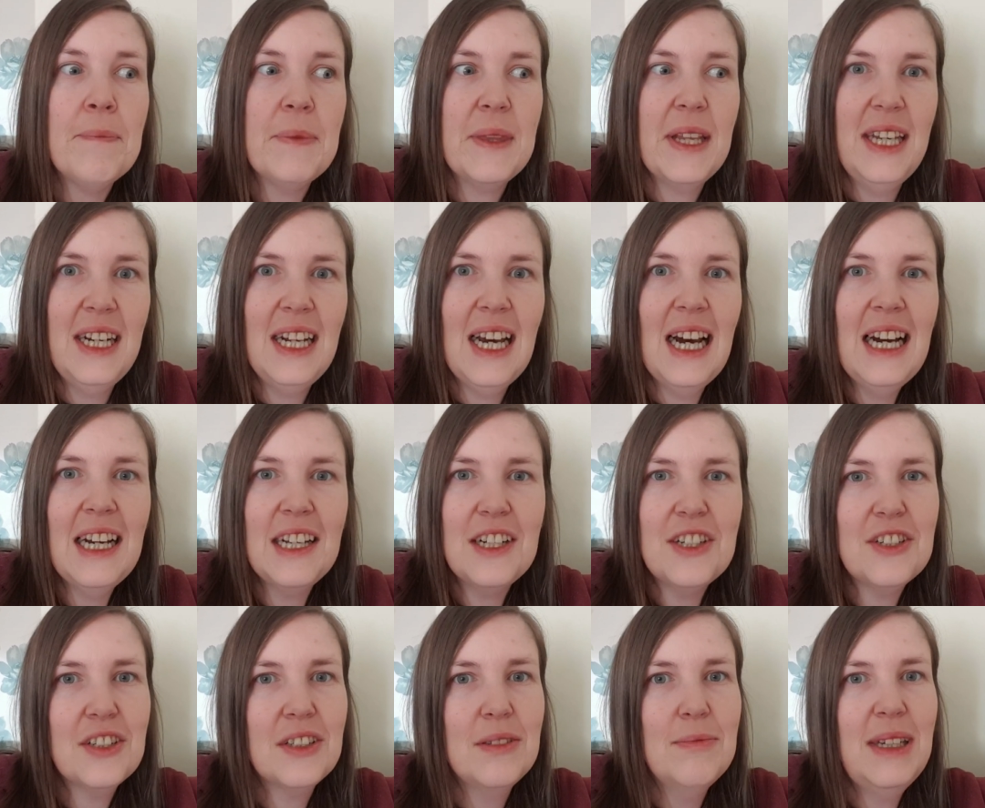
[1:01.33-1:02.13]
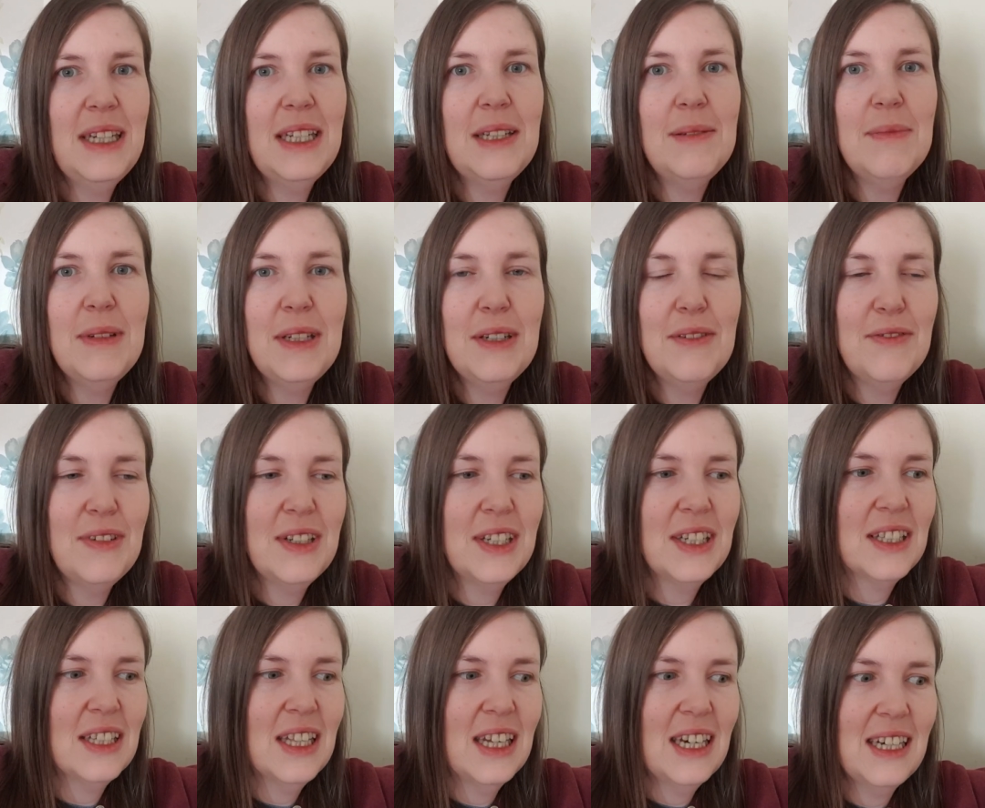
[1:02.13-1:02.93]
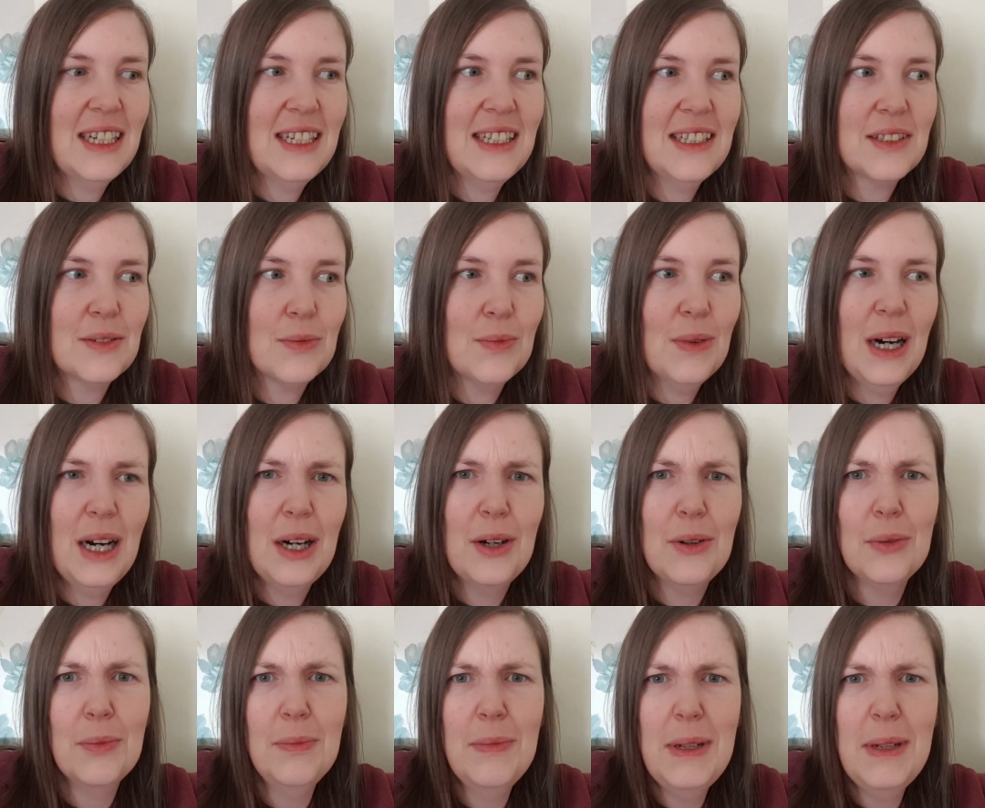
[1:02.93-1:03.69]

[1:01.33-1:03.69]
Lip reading: And it actually made me realise, wow,